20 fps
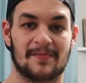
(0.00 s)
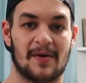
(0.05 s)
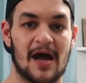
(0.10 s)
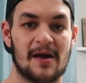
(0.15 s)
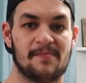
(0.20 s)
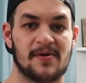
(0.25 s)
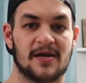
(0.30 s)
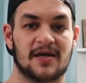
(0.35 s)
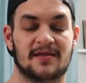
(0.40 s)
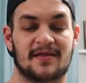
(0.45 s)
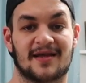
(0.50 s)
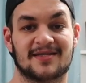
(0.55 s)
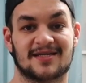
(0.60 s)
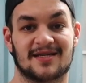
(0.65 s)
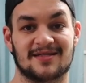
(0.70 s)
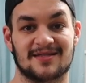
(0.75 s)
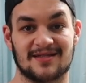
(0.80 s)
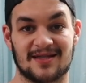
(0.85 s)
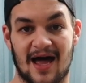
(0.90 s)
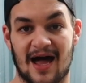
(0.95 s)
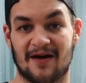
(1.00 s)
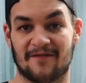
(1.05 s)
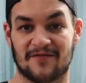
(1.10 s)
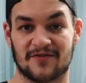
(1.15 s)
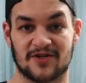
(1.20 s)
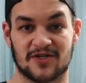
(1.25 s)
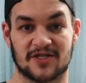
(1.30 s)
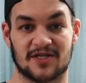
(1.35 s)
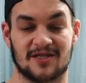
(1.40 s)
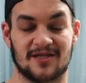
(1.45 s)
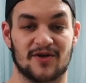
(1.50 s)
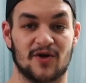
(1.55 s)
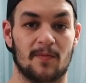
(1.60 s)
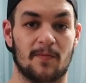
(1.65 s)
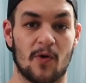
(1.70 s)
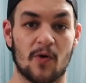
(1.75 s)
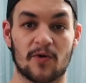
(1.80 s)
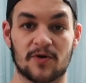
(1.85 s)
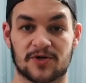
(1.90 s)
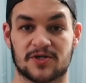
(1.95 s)
in my opinion, that's a lot for just a little
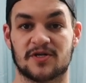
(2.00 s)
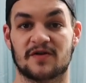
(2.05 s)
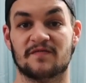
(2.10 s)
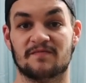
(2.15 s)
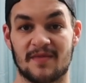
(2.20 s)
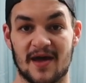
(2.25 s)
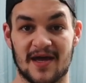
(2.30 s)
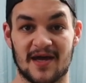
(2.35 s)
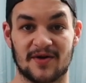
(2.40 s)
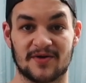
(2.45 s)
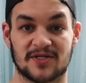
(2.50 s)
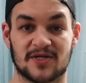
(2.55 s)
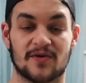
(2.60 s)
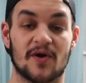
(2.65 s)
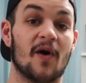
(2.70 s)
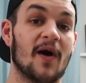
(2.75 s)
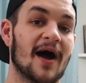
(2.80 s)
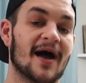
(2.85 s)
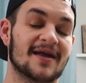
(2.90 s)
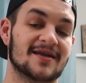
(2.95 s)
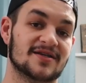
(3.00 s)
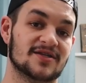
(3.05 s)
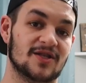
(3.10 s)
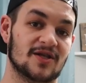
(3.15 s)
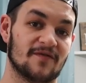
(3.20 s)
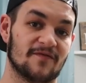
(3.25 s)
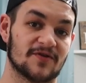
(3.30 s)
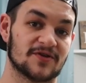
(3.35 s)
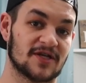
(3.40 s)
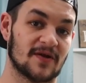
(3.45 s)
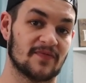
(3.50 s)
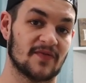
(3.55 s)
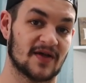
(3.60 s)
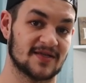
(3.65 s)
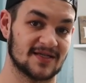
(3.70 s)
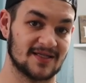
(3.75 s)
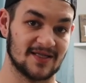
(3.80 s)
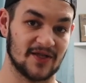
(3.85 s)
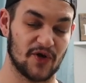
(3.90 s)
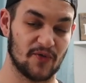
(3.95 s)
portion of mayo. So go ahead and look for something
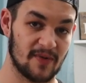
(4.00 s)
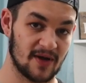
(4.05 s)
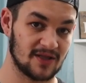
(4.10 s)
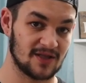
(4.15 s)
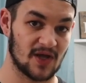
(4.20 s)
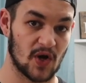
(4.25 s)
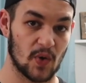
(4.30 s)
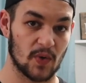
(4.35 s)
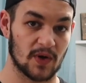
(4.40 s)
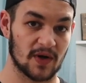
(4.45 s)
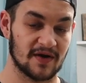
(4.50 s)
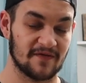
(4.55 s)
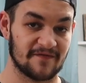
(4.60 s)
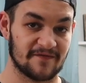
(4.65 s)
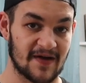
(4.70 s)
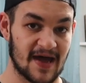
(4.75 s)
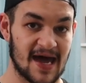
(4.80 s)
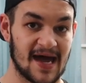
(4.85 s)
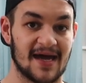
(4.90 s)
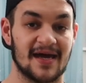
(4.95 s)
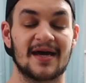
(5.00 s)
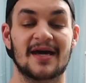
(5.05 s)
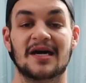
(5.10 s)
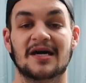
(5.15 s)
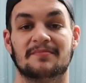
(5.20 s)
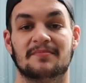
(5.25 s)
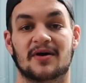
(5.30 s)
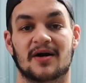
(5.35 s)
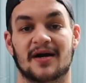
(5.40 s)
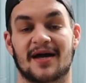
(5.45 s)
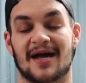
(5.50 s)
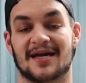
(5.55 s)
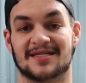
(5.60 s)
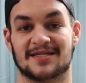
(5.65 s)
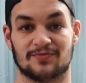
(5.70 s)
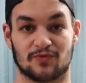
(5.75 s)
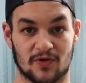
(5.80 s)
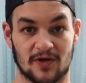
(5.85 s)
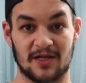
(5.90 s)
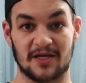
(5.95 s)
that's a little bit lower in fat, but
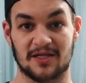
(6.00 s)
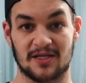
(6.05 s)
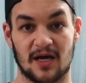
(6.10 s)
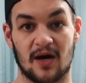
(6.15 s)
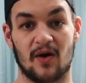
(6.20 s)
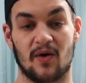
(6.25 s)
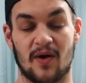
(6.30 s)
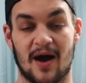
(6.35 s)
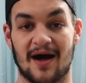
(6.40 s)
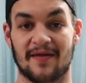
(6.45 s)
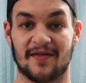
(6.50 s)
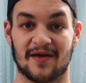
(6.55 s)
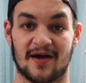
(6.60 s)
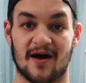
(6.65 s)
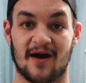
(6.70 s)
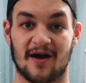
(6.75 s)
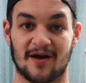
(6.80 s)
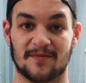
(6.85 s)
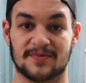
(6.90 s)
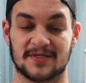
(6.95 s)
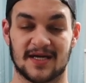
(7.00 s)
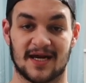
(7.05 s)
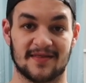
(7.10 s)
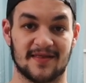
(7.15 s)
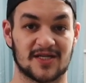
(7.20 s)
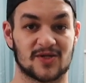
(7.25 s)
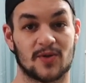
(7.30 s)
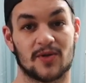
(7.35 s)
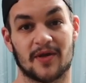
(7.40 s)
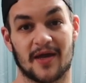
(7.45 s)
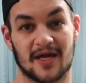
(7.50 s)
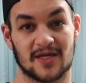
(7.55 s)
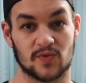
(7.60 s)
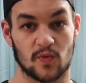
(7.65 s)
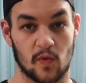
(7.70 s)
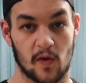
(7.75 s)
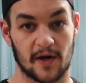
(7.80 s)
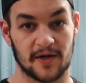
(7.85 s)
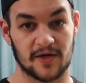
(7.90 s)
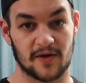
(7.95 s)
has really low on the carb side. This only has
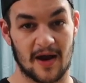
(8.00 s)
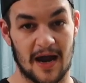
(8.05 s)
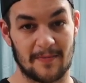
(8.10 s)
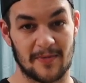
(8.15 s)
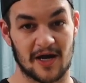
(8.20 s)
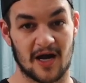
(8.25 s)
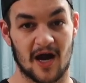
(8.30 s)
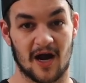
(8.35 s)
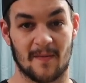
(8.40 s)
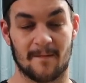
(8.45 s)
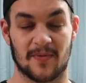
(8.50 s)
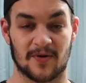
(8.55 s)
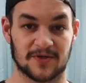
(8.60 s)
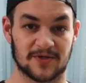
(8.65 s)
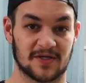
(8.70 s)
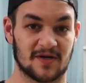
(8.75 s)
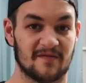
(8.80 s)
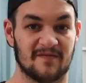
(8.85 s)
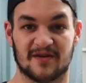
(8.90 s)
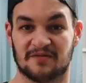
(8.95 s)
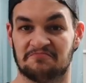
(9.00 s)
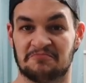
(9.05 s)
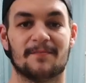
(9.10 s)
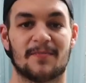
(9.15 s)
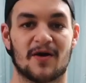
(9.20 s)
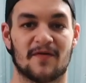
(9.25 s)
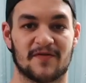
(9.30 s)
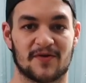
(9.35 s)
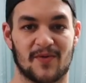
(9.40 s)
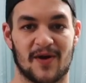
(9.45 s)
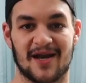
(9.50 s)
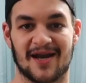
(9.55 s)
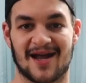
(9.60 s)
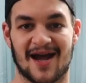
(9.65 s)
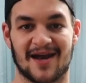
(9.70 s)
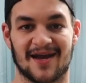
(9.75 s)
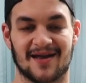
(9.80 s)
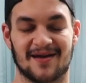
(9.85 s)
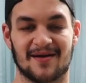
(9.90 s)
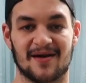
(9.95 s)
one gram of carb per serving. Perfect way to
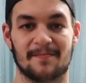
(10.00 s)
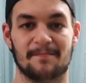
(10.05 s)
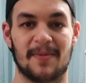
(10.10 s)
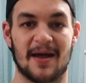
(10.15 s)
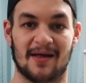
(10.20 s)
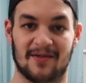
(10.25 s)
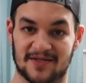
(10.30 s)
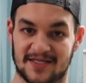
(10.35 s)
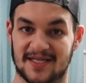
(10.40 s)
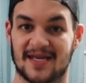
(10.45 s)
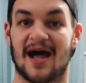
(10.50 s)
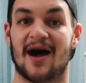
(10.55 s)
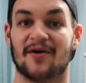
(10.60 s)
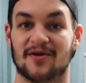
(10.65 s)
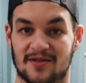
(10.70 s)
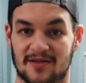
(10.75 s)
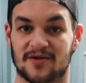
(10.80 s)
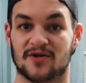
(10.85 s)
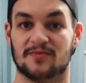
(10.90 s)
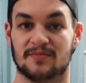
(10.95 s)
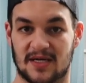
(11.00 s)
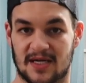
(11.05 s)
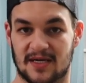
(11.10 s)
kind of balance it out a little